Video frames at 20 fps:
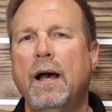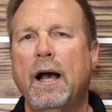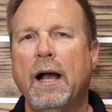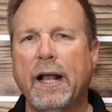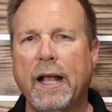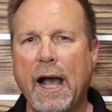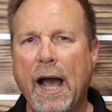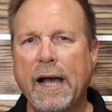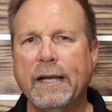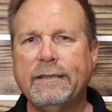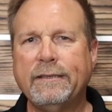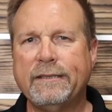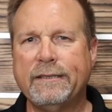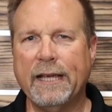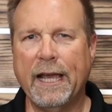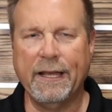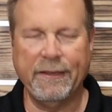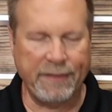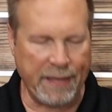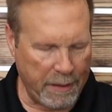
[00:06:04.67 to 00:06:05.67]
A guy
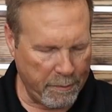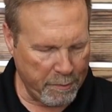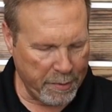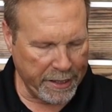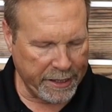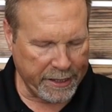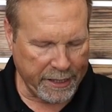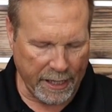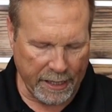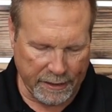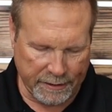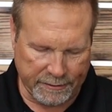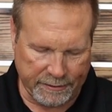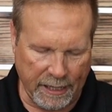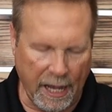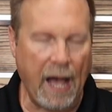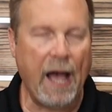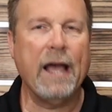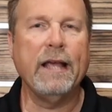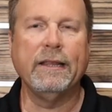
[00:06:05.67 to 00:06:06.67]
said that because
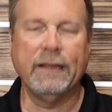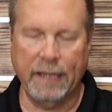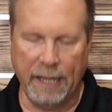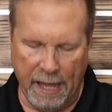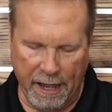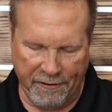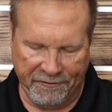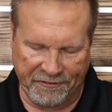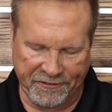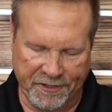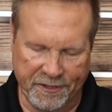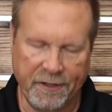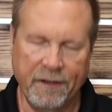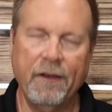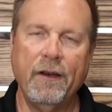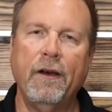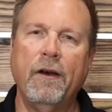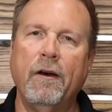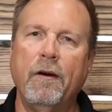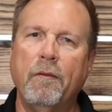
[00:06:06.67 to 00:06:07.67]
I left
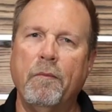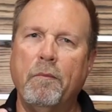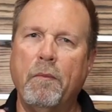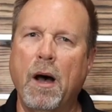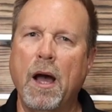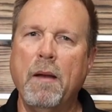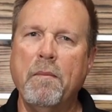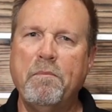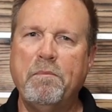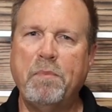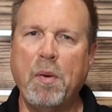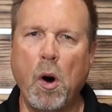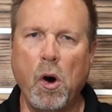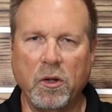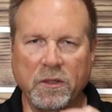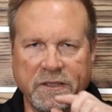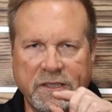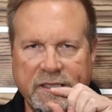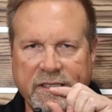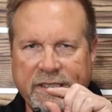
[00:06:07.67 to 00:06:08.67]
my
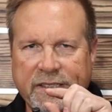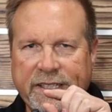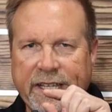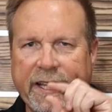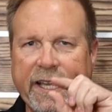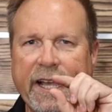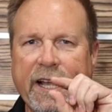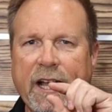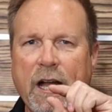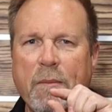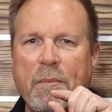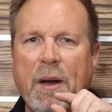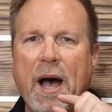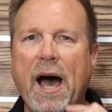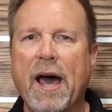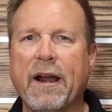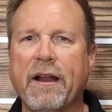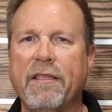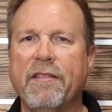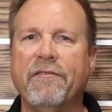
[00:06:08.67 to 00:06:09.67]
bolts sticking up
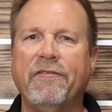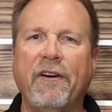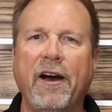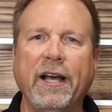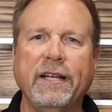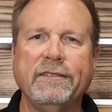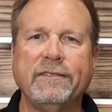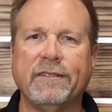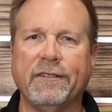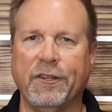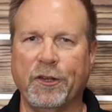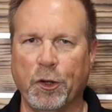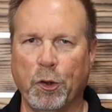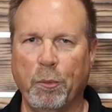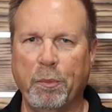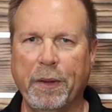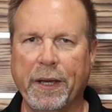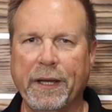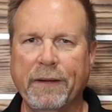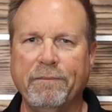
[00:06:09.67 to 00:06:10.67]
out of the vise a
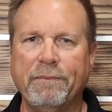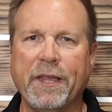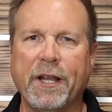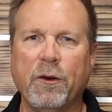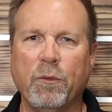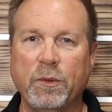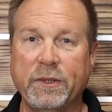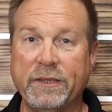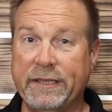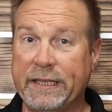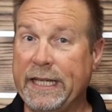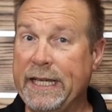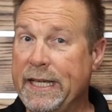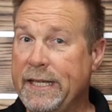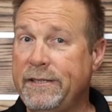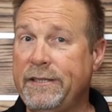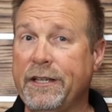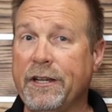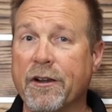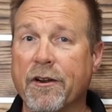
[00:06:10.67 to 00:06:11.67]
little bit, that it was
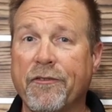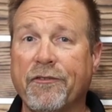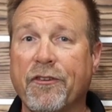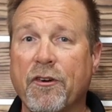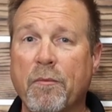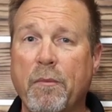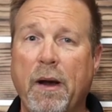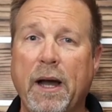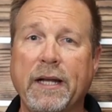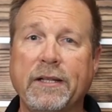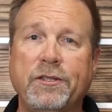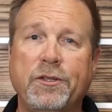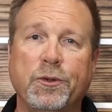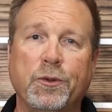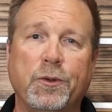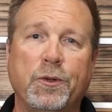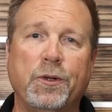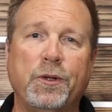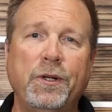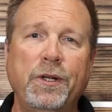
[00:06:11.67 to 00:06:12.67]
easier for my
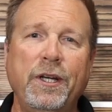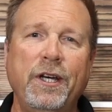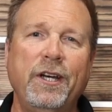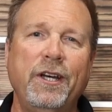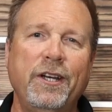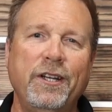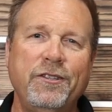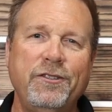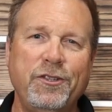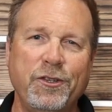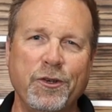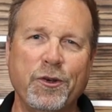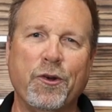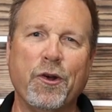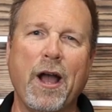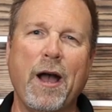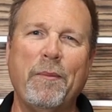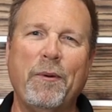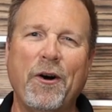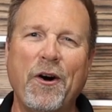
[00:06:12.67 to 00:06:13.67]
tool to
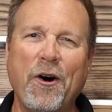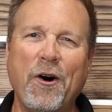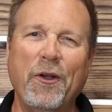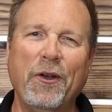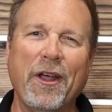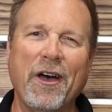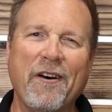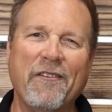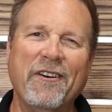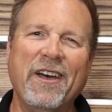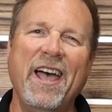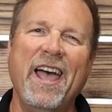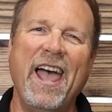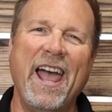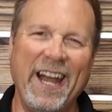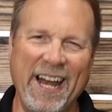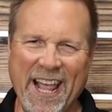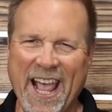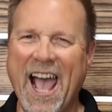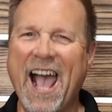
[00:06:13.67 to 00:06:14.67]
grab a hold of.
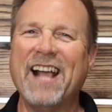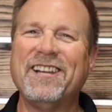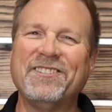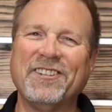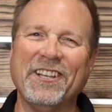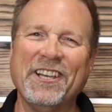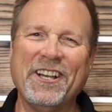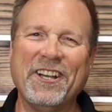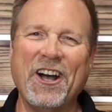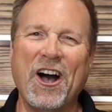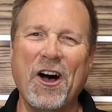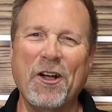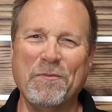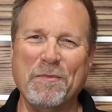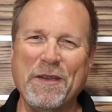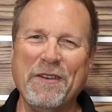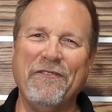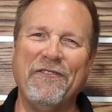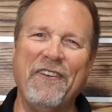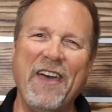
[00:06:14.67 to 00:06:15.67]
And he actually called
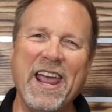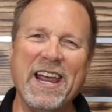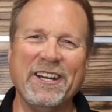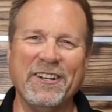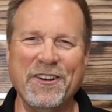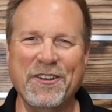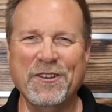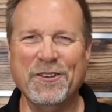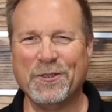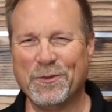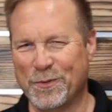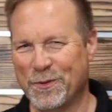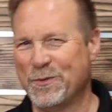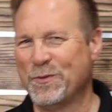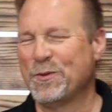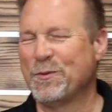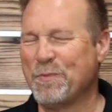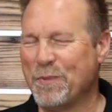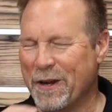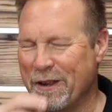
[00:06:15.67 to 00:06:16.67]
me fake news, which
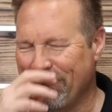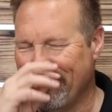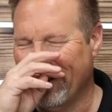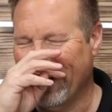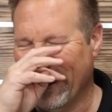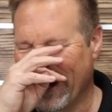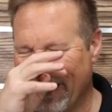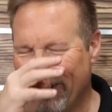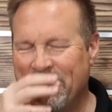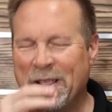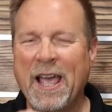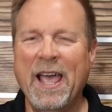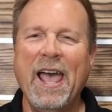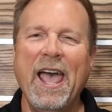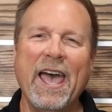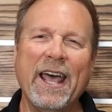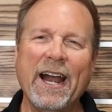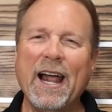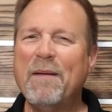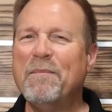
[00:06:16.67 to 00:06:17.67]
was pretty funny.
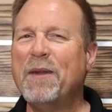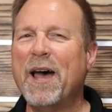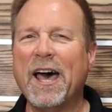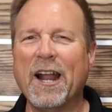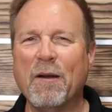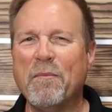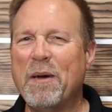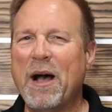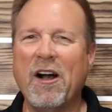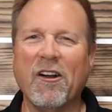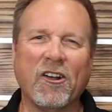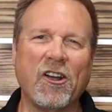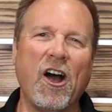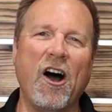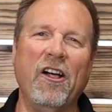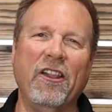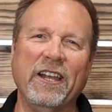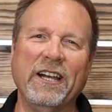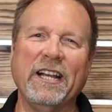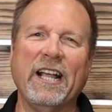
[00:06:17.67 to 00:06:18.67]
And I'm not about
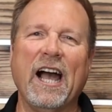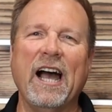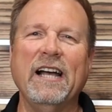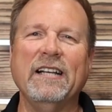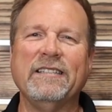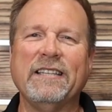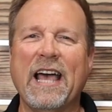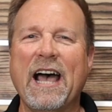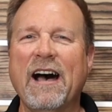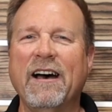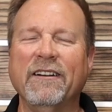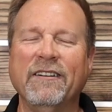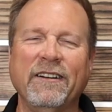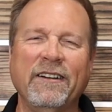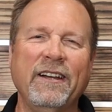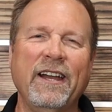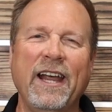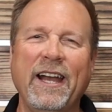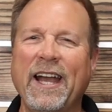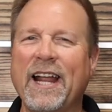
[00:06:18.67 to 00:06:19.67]
calling guys out,
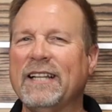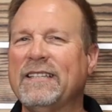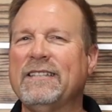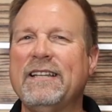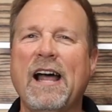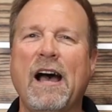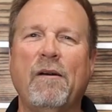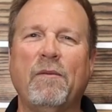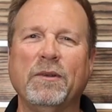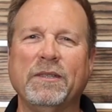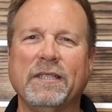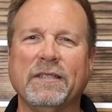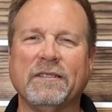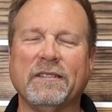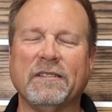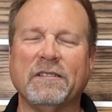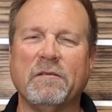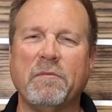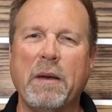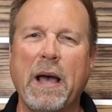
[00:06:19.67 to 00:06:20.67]
and that's not what
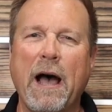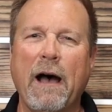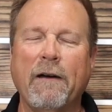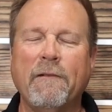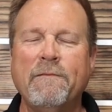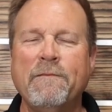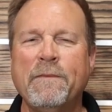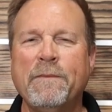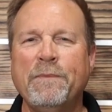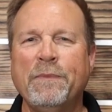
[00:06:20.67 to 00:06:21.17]
this is about.